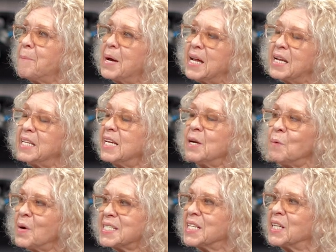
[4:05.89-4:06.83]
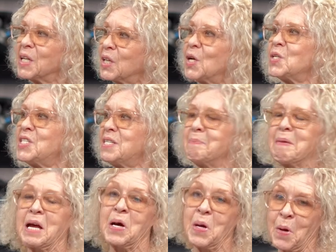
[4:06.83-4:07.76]
But it wasn't close to
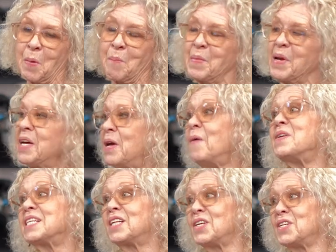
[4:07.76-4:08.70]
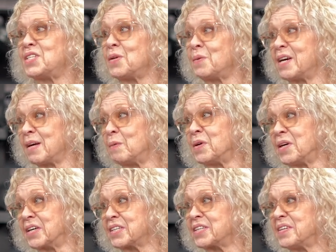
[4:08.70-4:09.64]
my home. It was close to where I
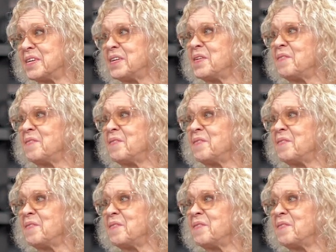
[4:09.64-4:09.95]
worked. Yep.